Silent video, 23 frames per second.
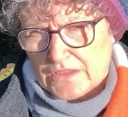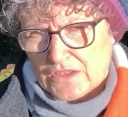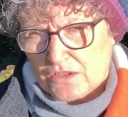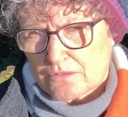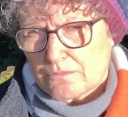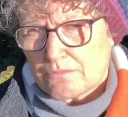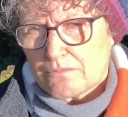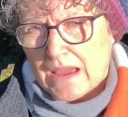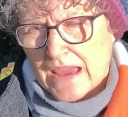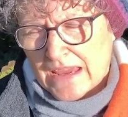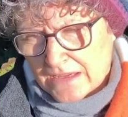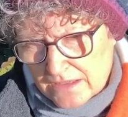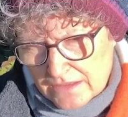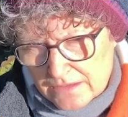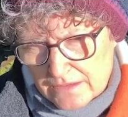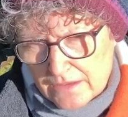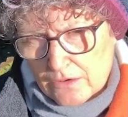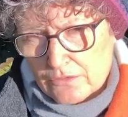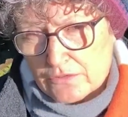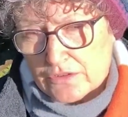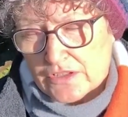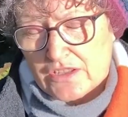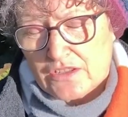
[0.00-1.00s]
make
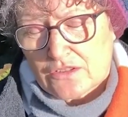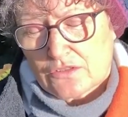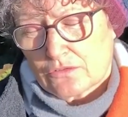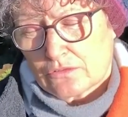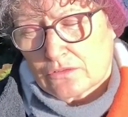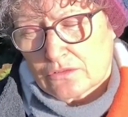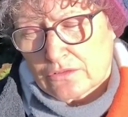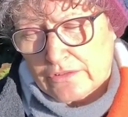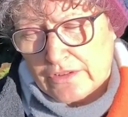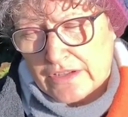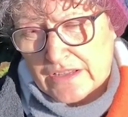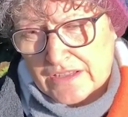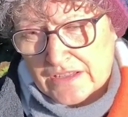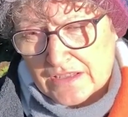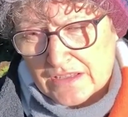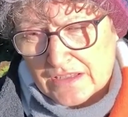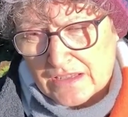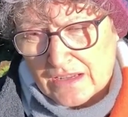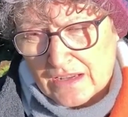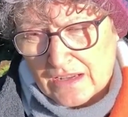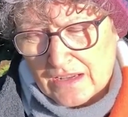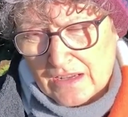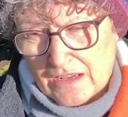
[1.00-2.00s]
those stories,
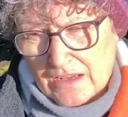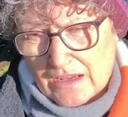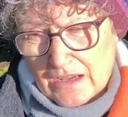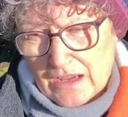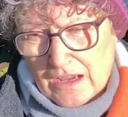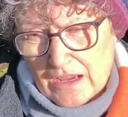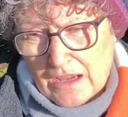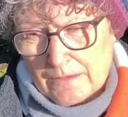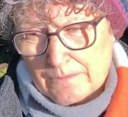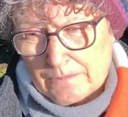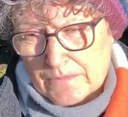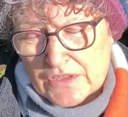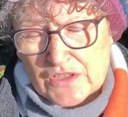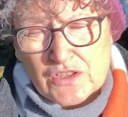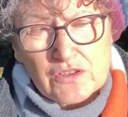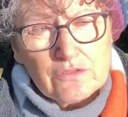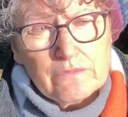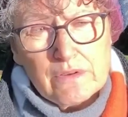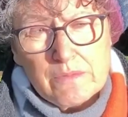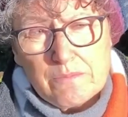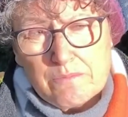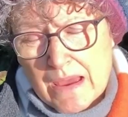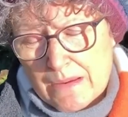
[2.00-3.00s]
to
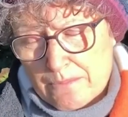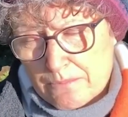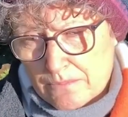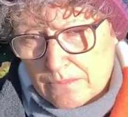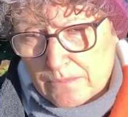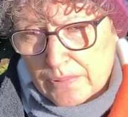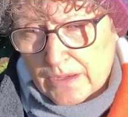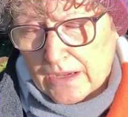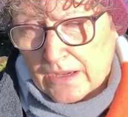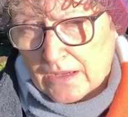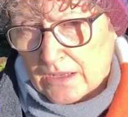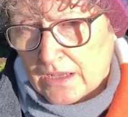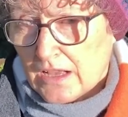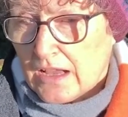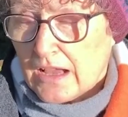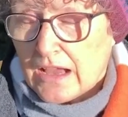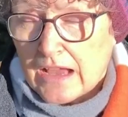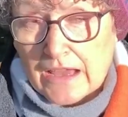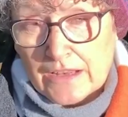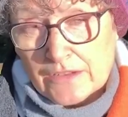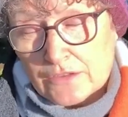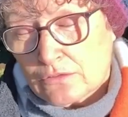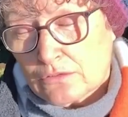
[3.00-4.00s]
remember,
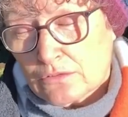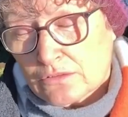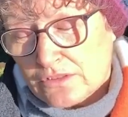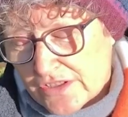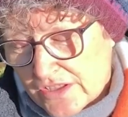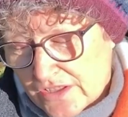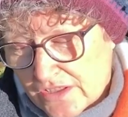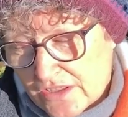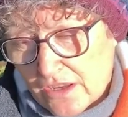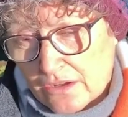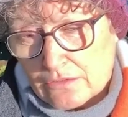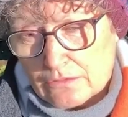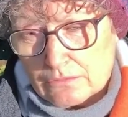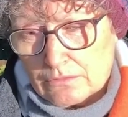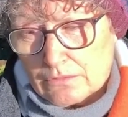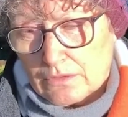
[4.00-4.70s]
and also